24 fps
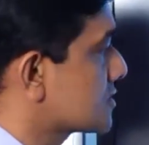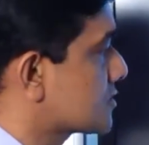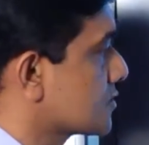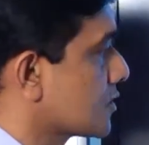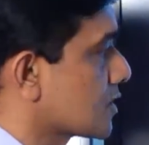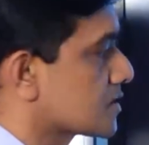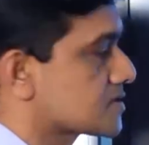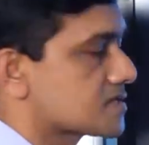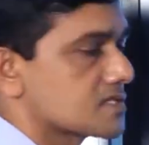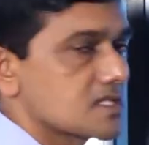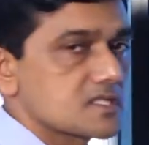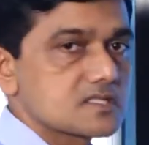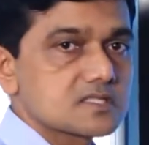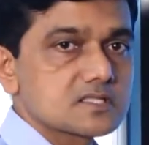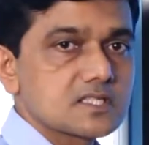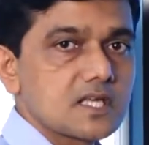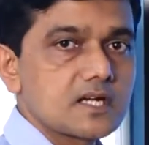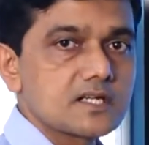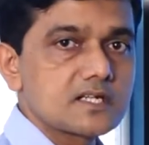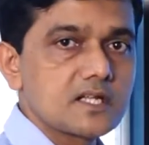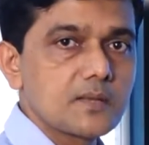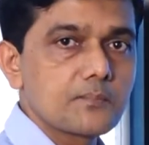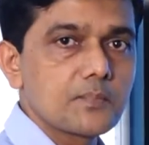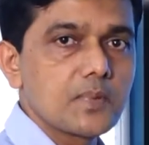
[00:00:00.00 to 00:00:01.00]
resources
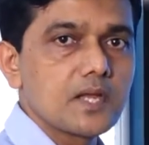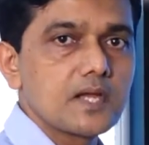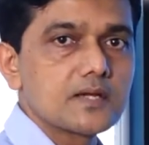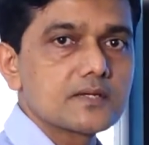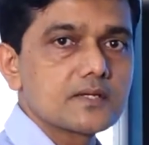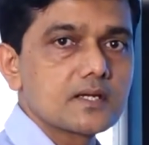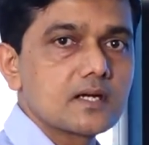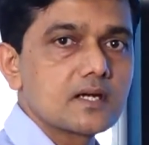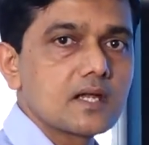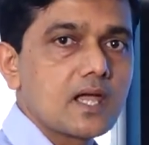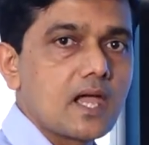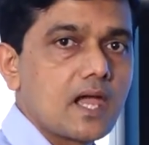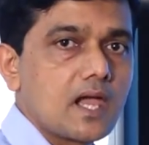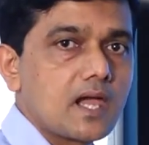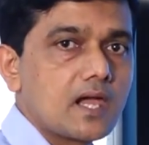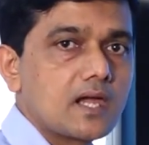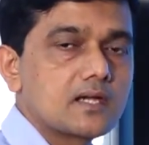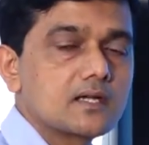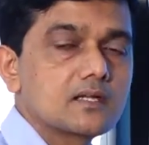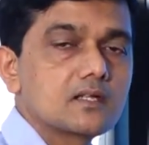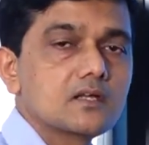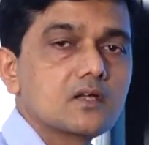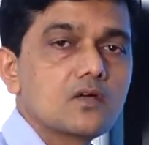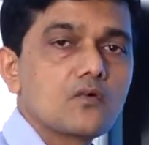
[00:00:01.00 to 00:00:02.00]
get depleted,
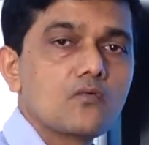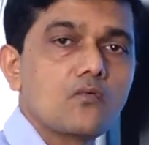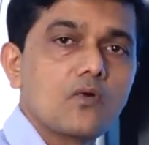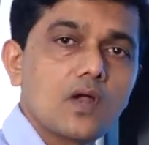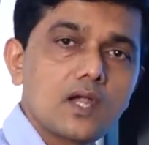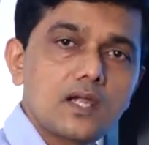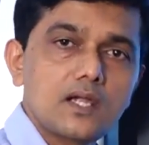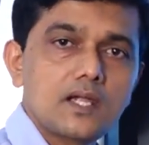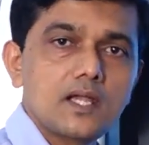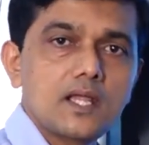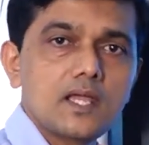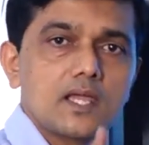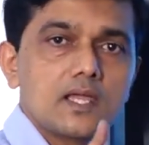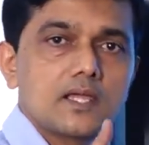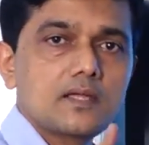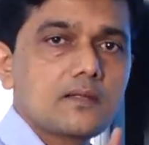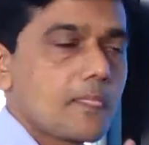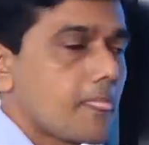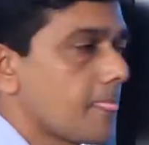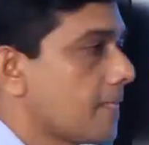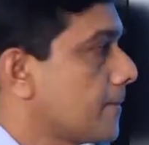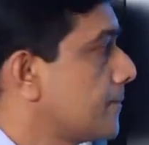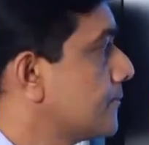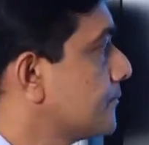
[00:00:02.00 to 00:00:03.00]
and one day
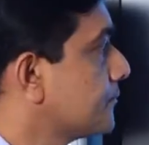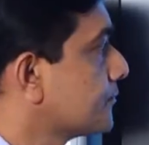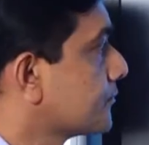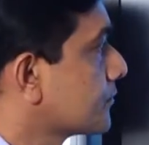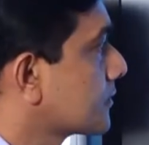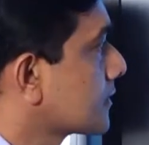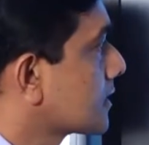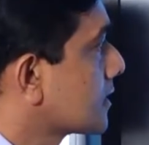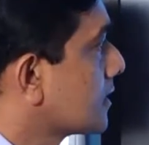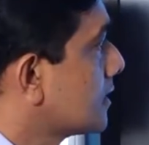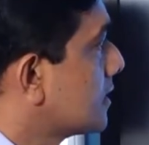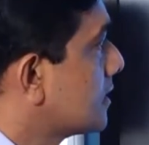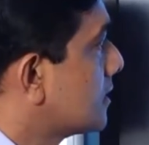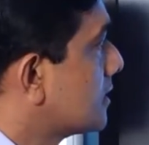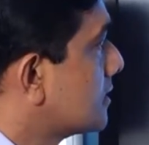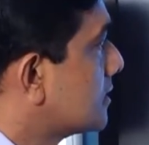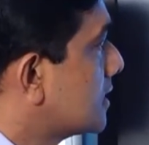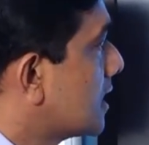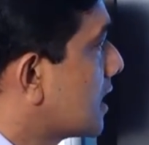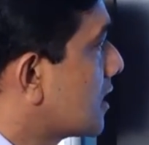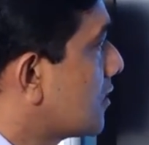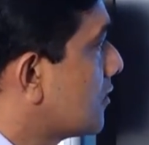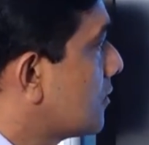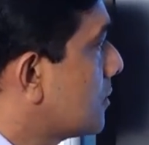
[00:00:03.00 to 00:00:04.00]

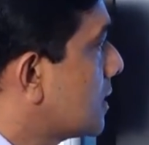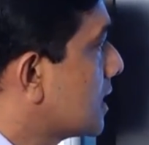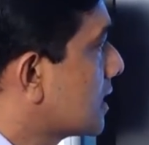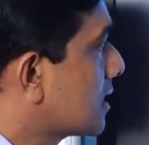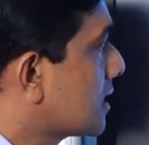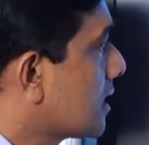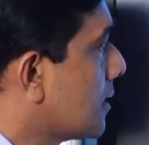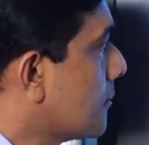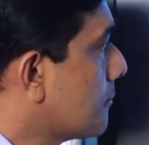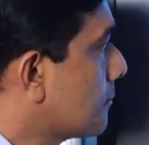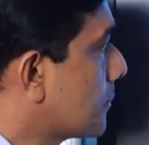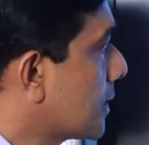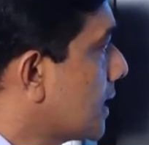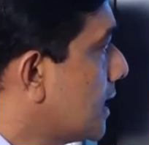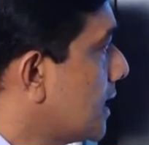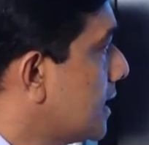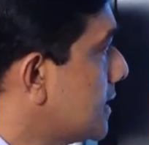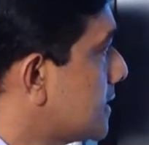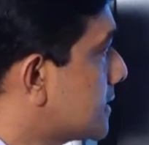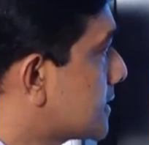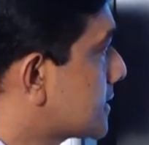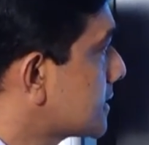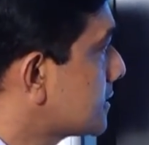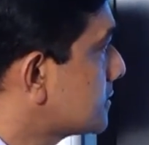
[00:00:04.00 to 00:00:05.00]
there will be
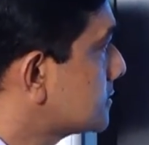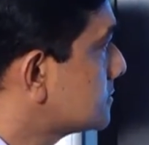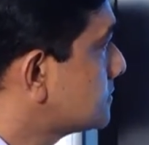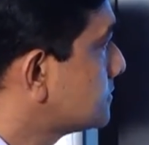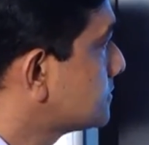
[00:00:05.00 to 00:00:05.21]
complete